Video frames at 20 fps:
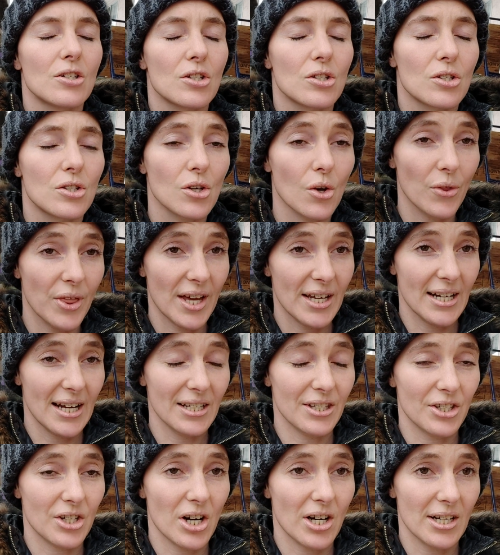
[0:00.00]
So then I
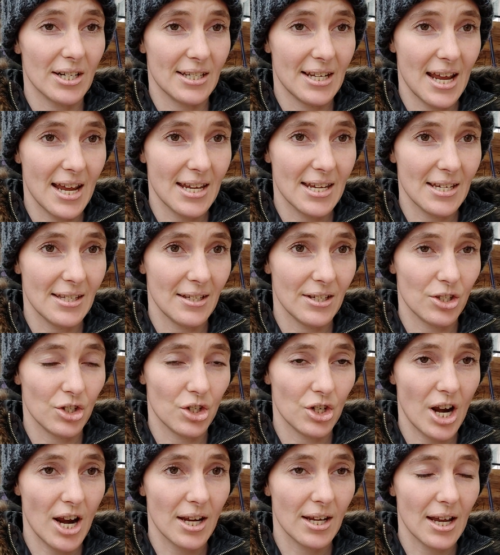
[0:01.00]
started taking this
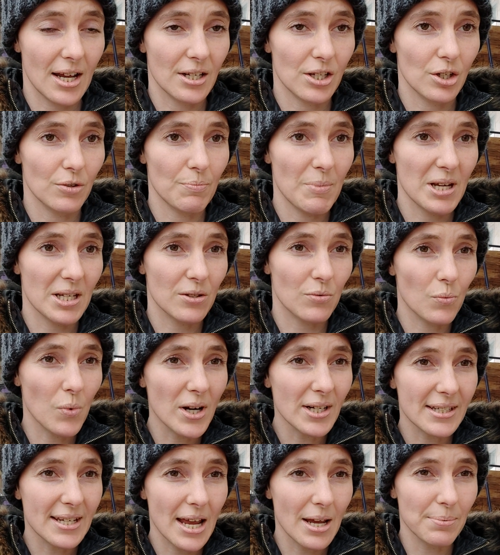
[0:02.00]
shake, and you mix
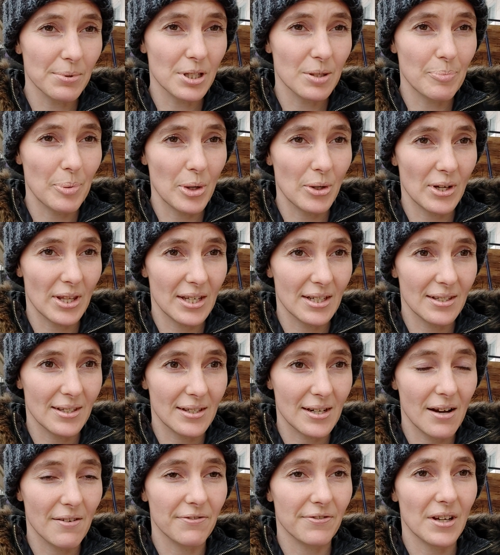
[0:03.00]
1 tablespoon of this
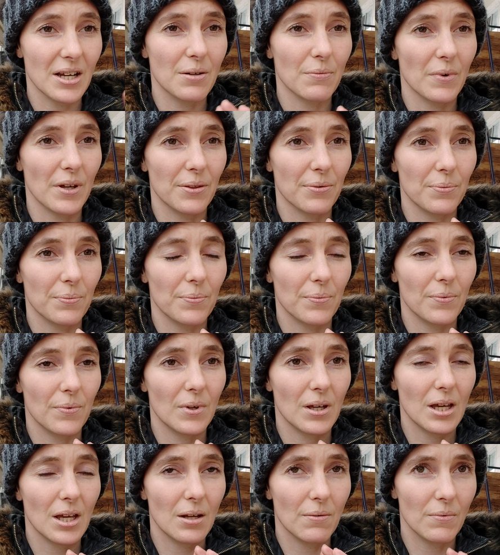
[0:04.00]
stuff in
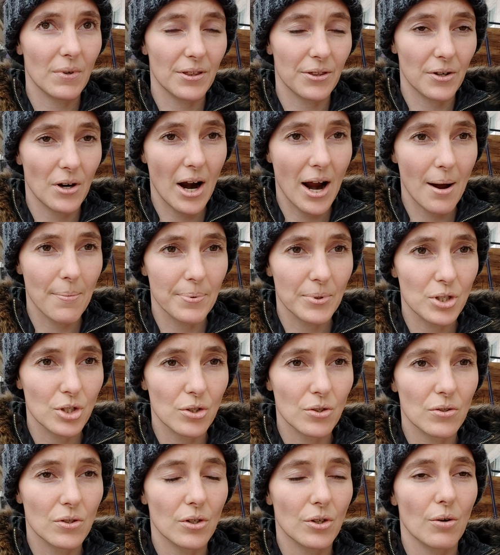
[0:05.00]
with your apple
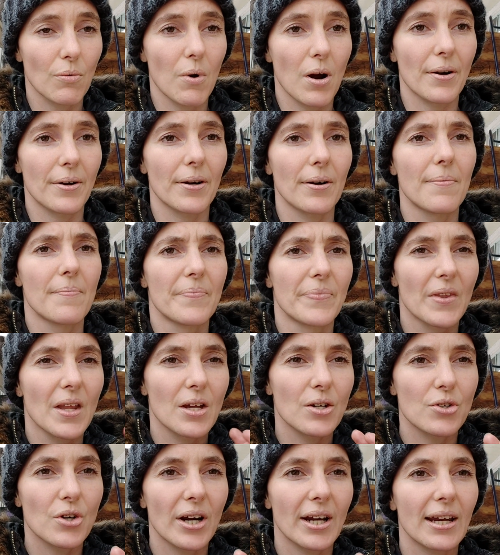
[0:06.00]
juice and your water.
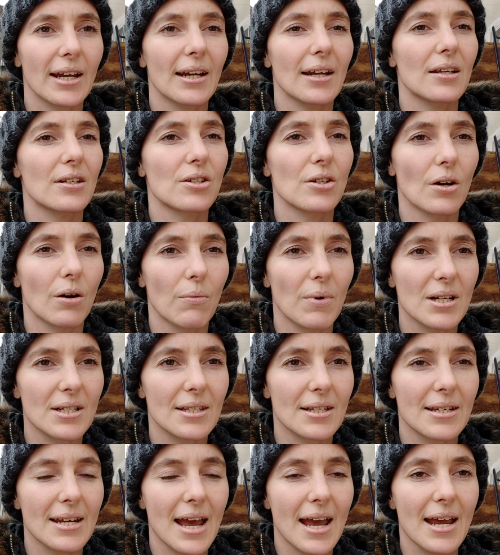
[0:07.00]
Drink it, do it
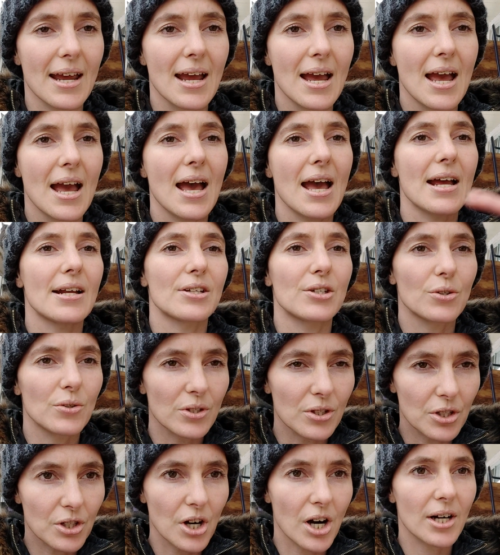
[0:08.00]
once a day, and you'll
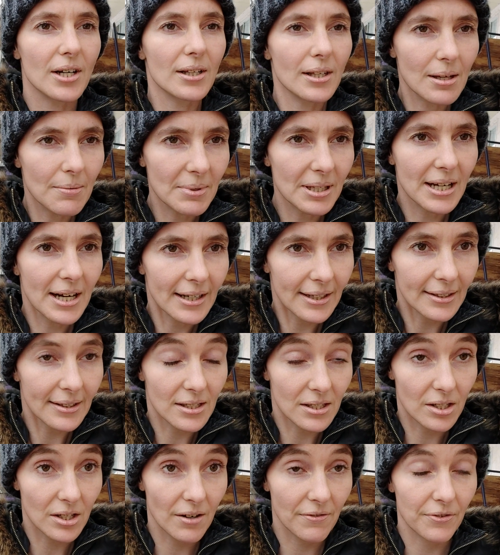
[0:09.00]
start eliminating
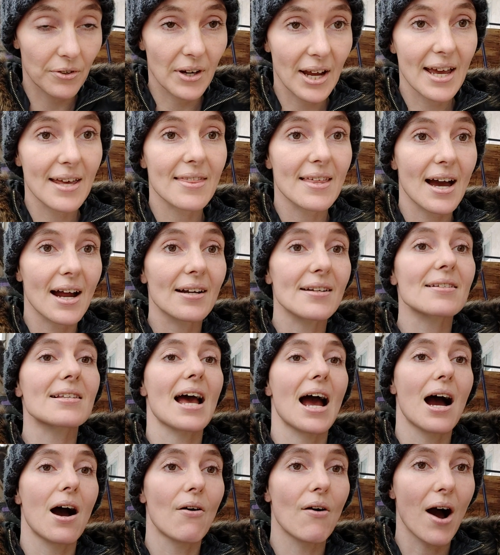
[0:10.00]
this stuff, okay? That is
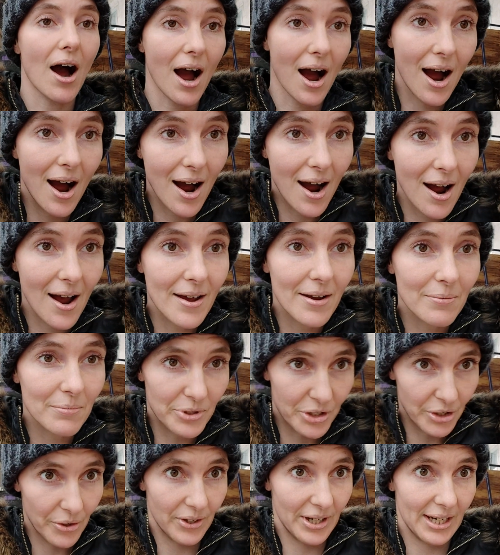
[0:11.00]
how I am
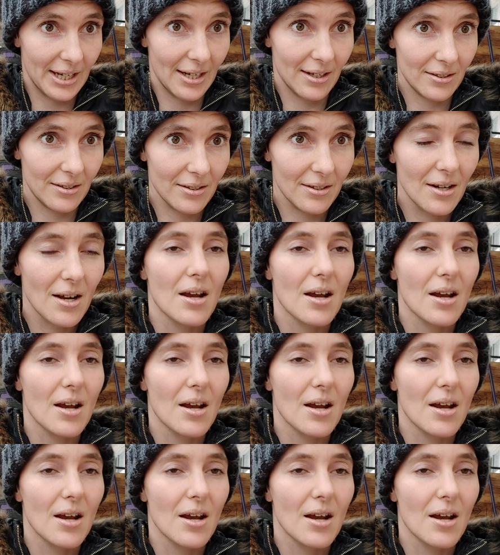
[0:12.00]
doing it.